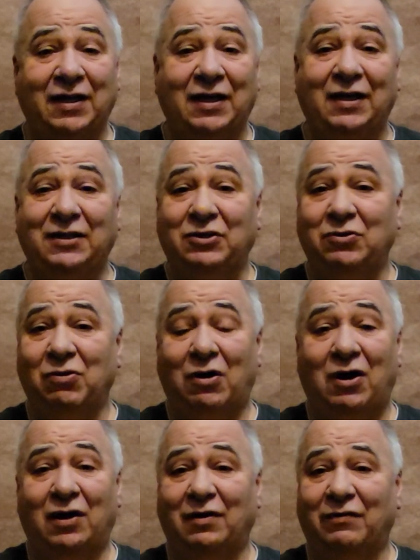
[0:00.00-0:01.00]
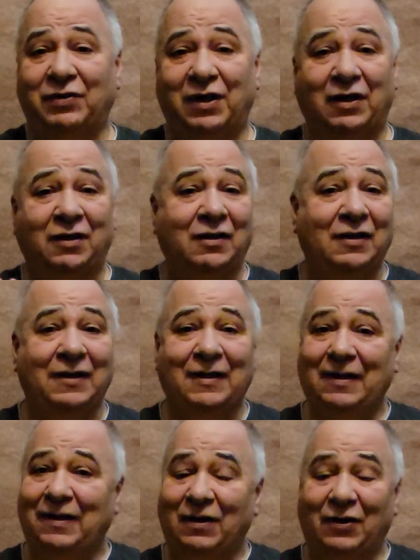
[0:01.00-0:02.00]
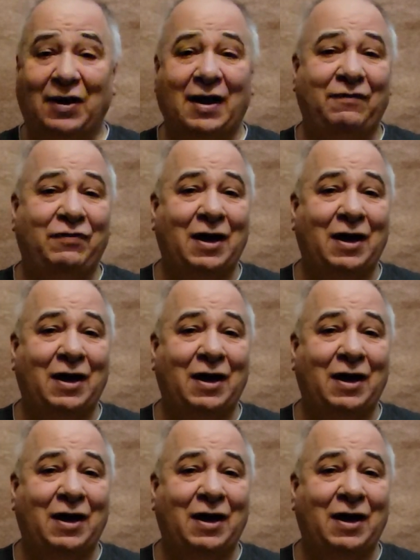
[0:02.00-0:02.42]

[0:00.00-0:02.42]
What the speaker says: into all of the life